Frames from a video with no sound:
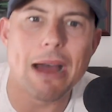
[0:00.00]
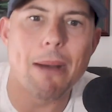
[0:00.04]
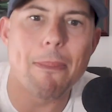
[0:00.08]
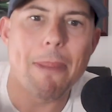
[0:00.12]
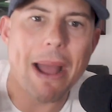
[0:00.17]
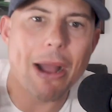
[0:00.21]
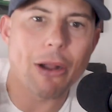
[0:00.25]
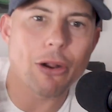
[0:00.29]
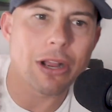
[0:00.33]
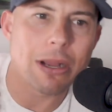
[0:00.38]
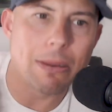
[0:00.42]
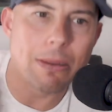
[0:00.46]

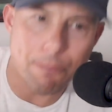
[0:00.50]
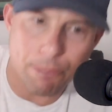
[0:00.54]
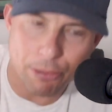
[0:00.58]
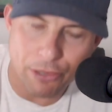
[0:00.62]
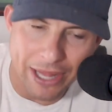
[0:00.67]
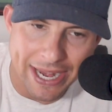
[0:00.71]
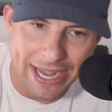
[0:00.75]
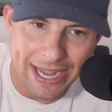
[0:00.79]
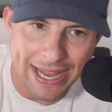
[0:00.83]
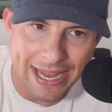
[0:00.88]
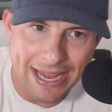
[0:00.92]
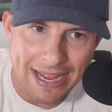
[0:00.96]
about
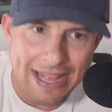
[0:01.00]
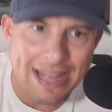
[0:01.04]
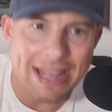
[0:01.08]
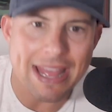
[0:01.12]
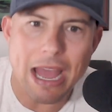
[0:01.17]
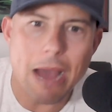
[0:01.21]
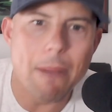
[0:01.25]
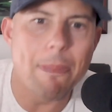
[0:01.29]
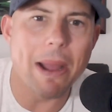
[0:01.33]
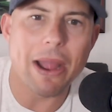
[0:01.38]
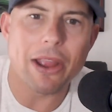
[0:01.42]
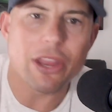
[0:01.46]
complaining
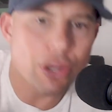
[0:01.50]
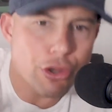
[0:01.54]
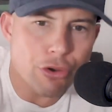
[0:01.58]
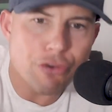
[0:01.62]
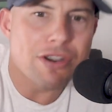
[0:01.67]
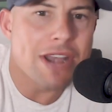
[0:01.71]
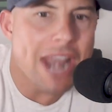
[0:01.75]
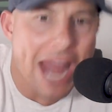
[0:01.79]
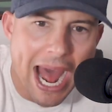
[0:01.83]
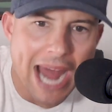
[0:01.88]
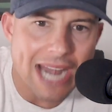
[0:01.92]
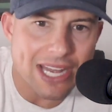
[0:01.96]
about you're
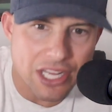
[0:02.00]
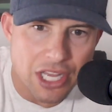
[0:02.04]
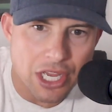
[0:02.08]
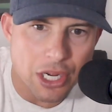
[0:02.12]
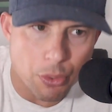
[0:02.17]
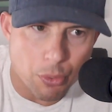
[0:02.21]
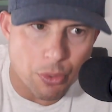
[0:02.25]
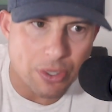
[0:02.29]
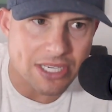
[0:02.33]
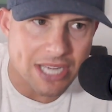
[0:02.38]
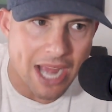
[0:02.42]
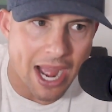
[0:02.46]
not going
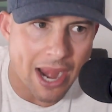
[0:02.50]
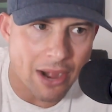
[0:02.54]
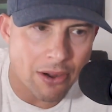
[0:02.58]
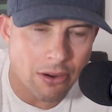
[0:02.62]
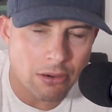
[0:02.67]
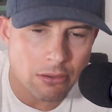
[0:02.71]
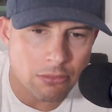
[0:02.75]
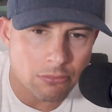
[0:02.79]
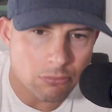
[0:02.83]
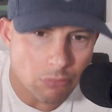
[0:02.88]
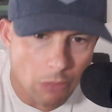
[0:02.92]
to retire.